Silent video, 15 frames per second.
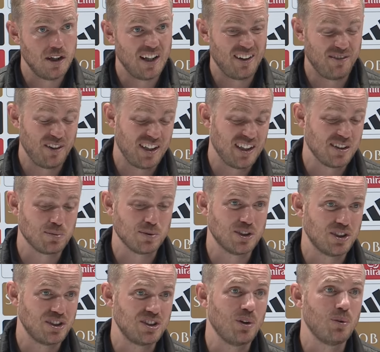And I think that's what's
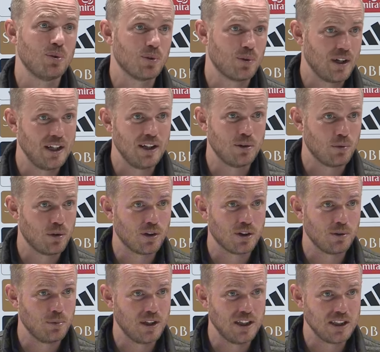so great
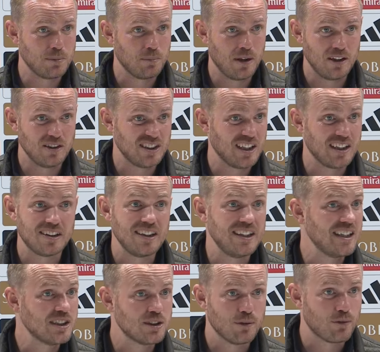working with these players that yes,